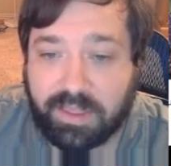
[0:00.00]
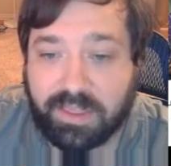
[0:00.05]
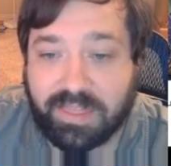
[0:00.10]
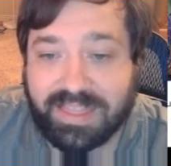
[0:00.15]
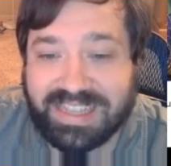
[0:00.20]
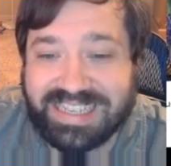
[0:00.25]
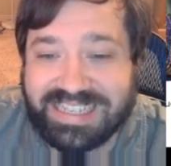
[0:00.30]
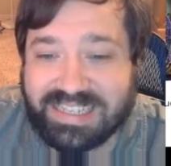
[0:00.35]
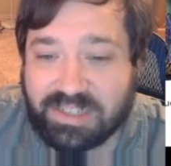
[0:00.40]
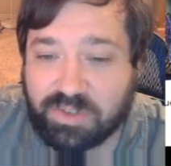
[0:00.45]

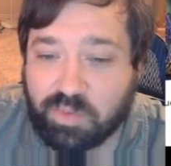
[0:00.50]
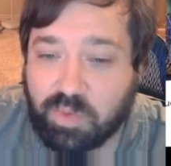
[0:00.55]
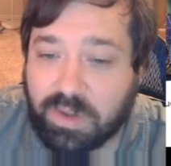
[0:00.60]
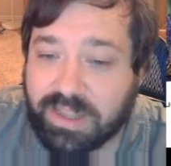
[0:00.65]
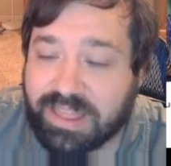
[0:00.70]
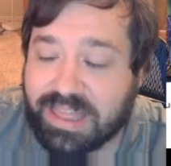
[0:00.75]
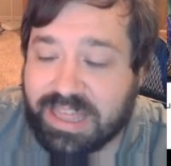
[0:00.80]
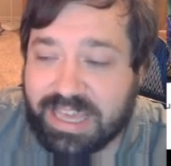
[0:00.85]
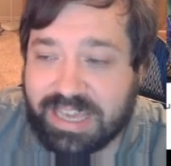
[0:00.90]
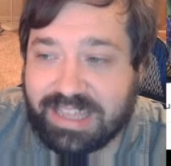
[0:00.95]
This is
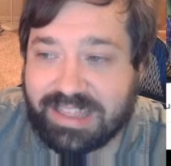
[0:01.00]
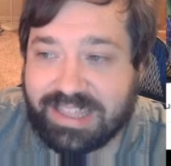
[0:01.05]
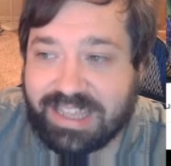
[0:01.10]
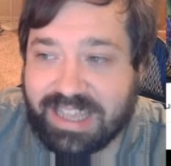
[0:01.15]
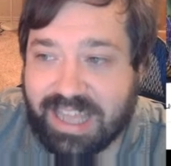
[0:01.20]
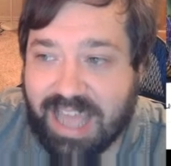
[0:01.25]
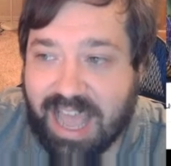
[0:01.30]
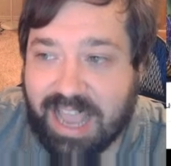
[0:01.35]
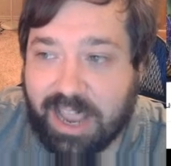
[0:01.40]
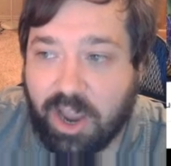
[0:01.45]
one thing
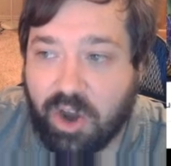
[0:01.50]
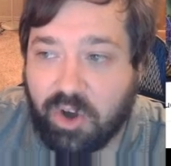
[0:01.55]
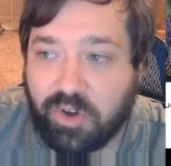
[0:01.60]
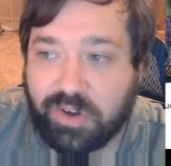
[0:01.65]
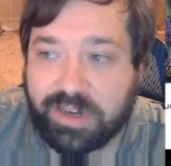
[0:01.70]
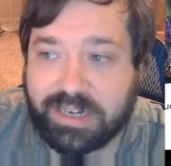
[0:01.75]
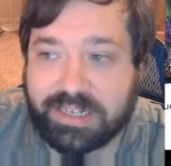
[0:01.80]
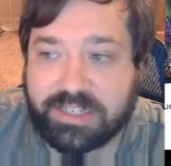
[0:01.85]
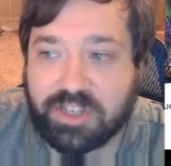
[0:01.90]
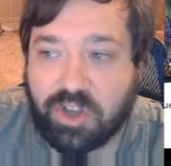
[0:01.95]
that I
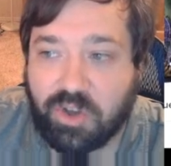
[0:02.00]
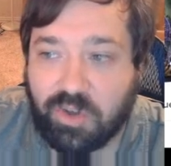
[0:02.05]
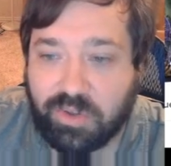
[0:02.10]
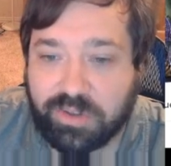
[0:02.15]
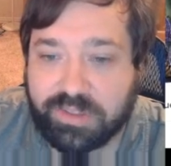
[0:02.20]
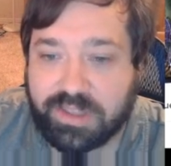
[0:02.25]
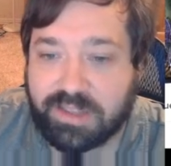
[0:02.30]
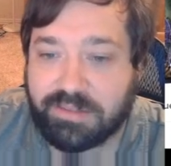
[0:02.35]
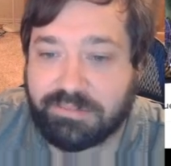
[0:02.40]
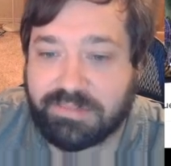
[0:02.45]
already
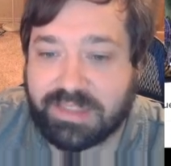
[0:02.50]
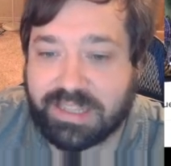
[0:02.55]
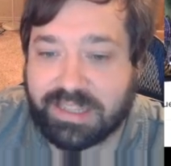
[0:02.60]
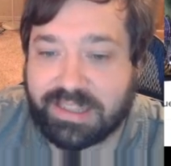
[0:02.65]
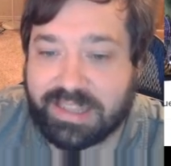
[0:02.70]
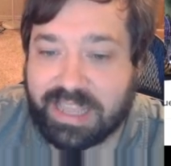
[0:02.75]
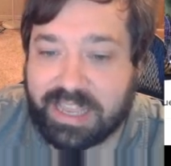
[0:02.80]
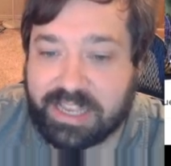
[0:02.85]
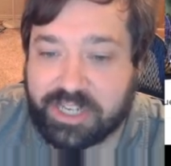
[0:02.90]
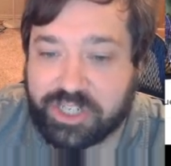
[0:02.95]
told them that
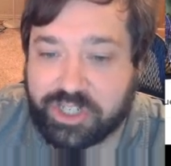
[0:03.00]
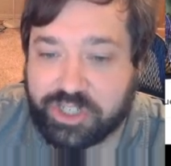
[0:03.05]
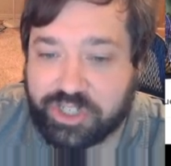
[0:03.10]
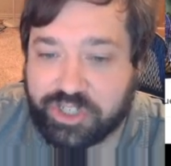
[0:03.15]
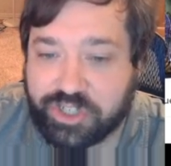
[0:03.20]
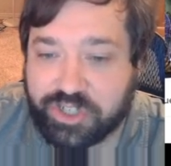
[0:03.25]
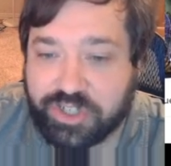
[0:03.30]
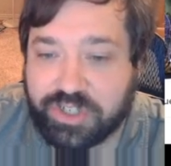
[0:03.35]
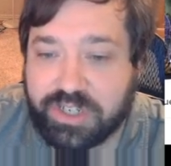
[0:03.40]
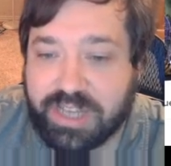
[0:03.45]
they
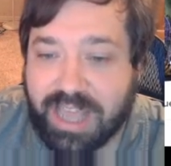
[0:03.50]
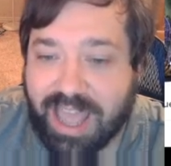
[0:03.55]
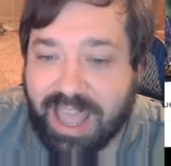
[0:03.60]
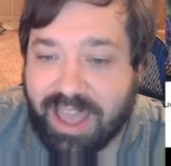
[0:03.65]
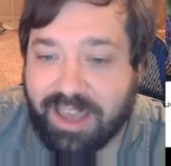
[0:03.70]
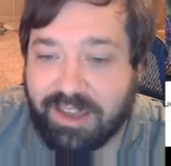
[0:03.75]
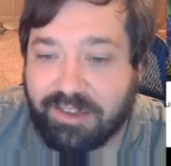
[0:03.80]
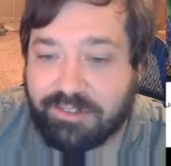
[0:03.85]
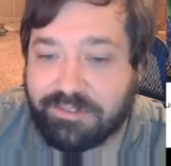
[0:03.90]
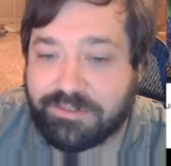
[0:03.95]
should
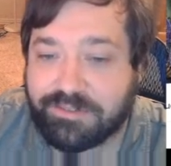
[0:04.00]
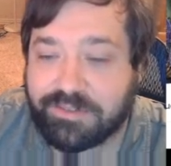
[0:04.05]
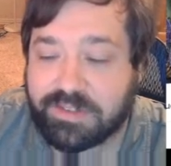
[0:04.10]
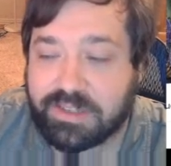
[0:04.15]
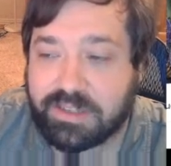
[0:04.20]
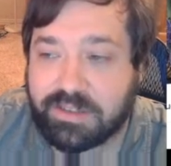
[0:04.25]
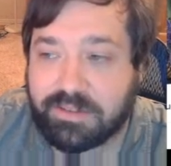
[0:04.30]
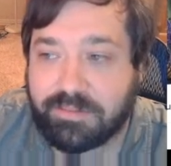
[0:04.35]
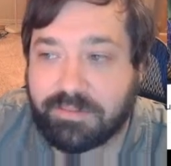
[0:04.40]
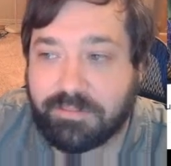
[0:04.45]
have
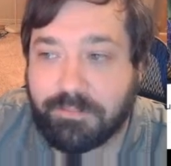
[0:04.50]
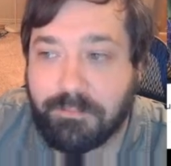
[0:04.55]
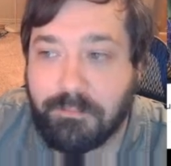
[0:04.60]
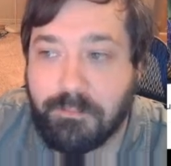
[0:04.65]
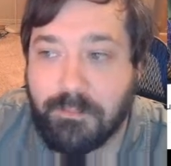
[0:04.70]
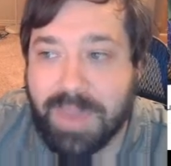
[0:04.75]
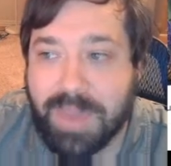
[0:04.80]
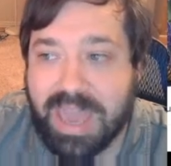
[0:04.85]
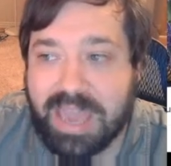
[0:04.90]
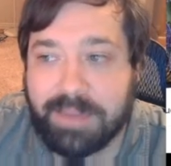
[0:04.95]

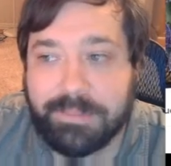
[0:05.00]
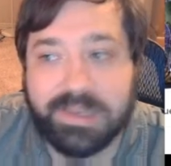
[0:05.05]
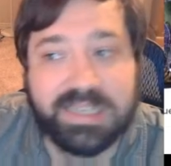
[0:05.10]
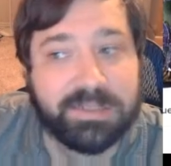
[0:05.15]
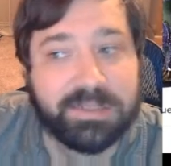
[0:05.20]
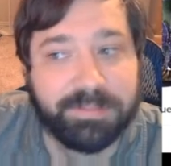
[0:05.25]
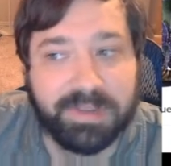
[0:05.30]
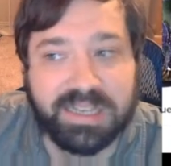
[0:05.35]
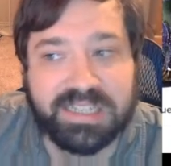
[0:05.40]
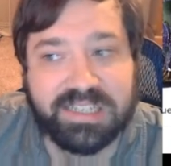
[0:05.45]
maybe
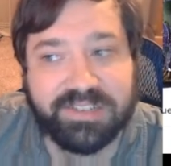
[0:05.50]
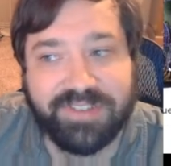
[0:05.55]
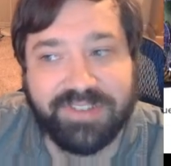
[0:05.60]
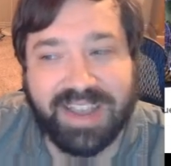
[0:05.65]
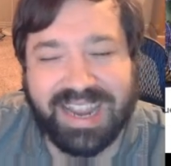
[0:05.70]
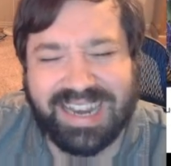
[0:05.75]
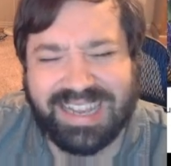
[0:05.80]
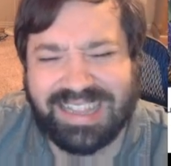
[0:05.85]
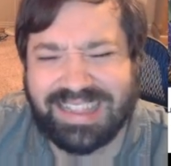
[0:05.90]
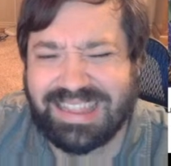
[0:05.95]

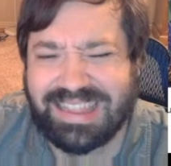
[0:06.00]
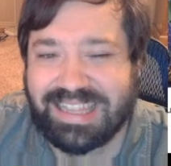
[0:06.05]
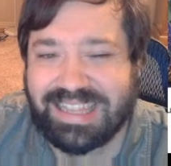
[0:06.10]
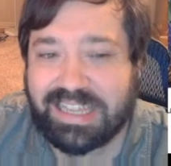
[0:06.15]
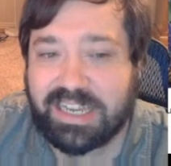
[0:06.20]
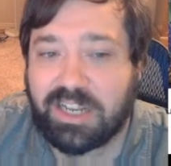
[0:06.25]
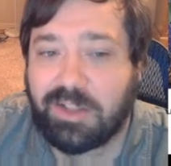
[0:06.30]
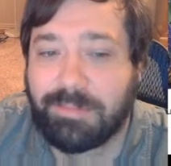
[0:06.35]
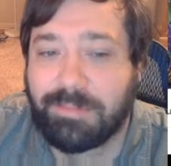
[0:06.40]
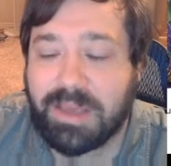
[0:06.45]
specified a
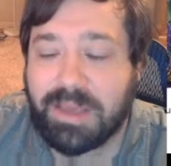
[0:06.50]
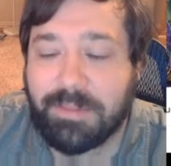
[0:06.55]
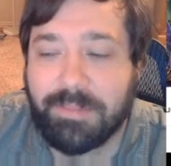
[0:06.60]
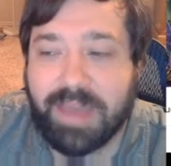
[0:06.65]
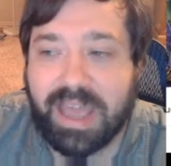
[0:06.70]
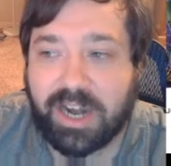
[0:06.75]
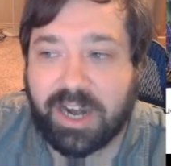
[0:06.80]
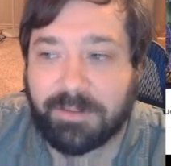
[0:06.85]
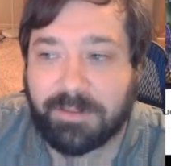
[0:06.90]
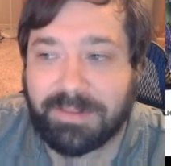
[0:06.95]
little bit
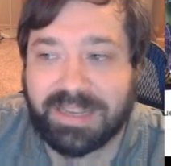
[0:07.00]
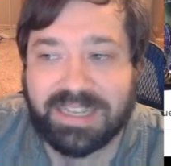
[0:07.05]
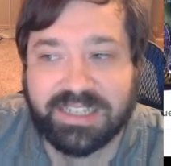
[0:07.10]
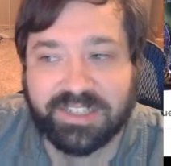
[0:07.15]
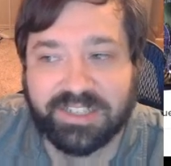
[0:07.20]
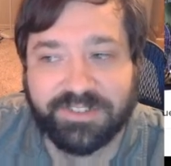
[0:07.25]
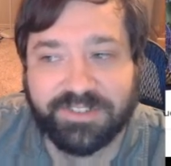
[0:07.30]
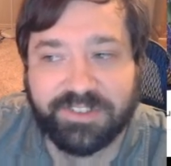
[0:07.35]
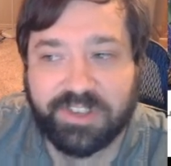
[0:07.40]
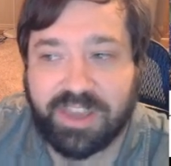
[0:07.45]
better, because
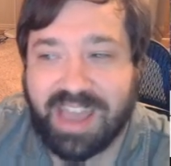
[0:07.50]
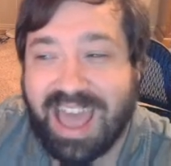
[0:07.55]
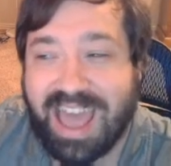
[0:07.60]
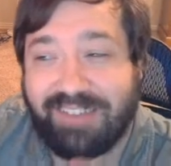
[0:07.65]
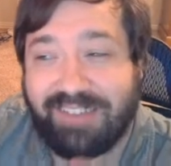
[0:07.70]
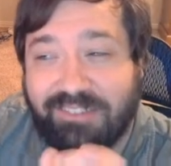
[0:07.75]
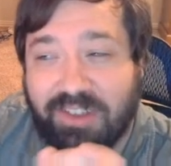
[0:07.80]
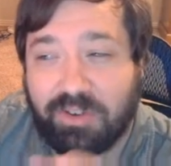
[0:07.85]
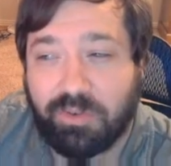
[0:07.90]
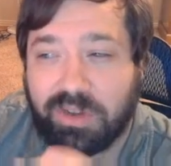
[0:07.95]
if you
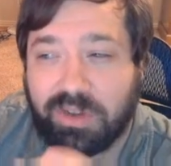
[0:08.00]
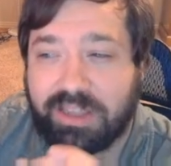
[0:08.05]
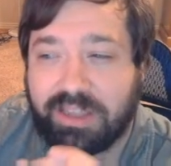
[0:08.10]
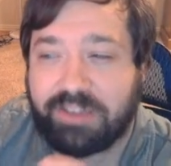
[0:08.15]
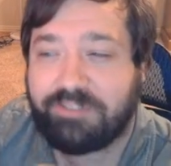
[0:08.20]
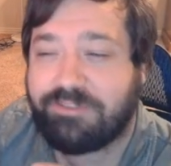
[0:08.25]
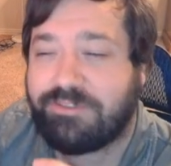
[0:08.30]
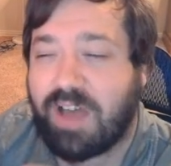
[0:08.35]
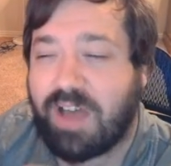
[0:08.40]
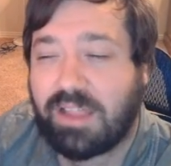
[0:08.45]
haven't really
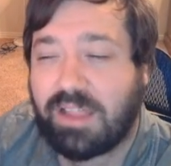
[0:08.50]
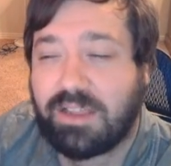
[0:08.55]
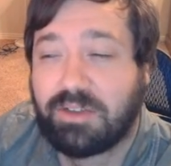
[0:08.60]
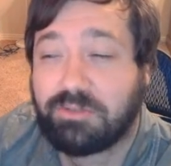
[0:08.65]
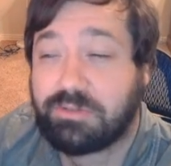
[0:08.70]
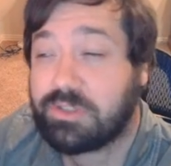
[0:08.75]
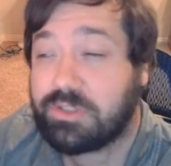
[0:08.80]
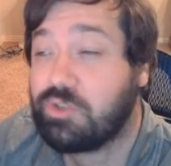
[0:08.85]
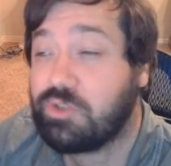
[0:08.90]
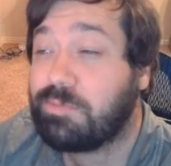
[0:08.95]

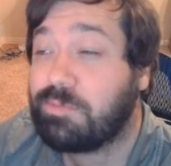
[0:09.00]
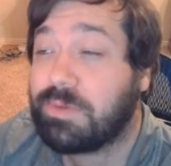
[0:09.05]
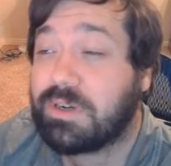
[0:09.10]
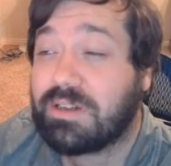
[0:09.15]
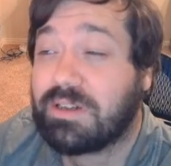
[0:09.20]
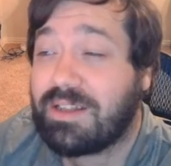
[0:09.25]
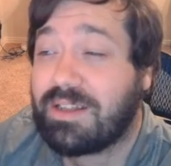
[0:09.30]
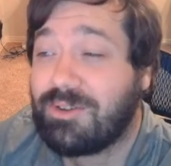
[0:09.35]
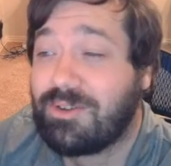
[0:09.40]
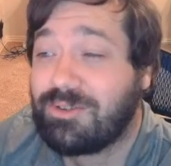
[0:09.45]
followed super
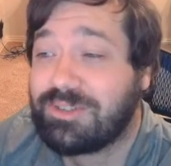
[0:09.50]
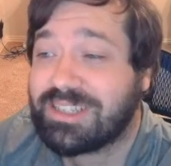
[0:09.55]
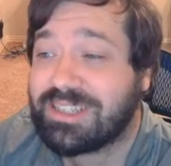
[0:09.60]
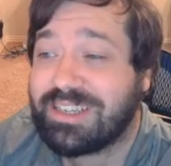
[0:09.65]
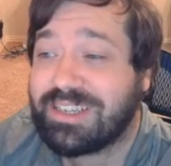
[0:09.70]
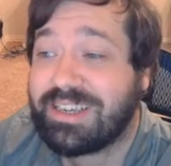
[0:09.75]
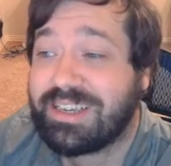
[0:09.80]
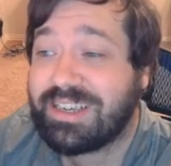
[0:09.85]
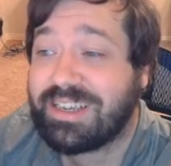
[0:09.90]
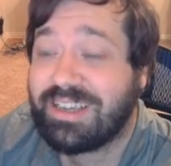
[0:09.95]

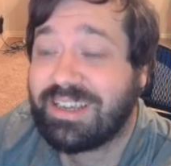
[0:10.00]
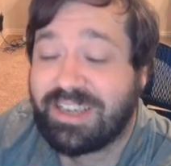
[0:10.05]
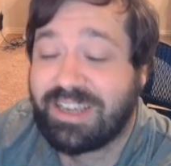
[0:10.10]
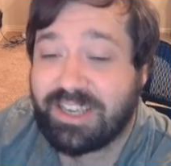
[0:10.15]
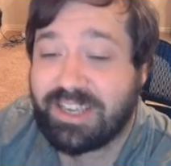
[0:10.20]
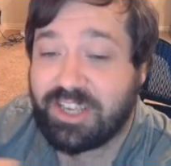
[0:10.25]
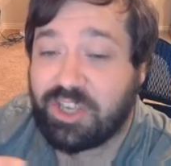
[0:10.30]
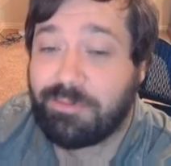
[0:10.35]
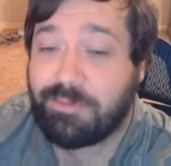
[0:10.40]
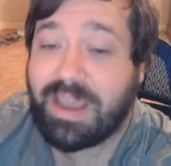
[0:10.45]
closely,
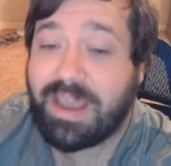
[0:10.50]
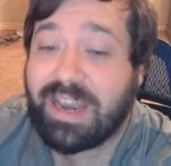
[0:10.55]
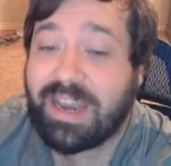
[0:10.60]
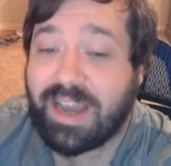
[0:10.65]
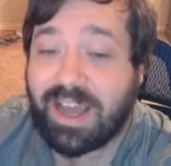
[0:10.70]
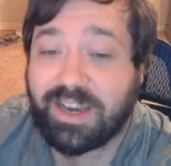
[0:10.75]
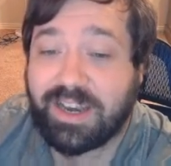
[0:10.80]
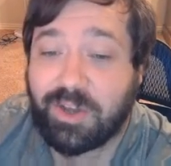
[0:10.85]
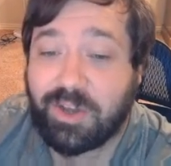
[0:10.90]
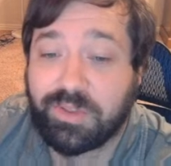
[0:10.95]
you may
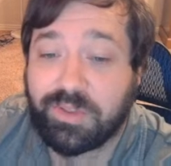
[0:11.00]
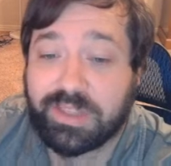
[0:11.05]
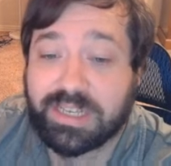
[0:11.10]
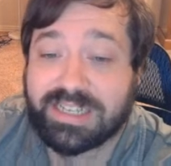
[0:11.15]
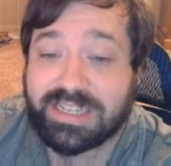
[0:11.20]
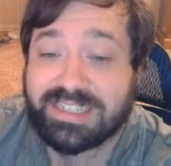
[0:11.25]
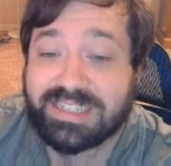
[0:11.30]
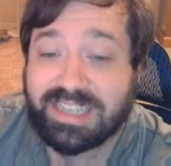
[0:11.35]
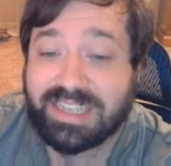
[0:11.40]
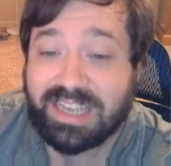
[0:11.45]
not know
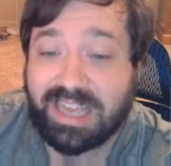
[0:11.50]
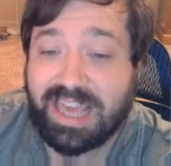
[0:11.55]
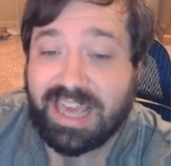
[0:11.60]
this.